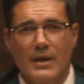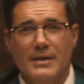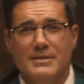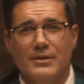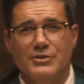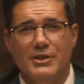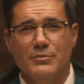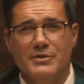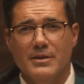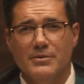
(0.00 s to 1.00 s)
It's how Jim
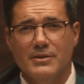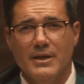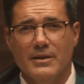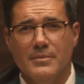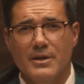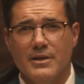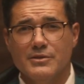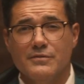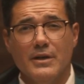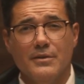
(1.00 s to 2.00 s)
was able to get
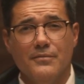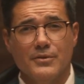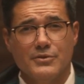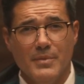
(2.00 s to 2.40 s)
America's very first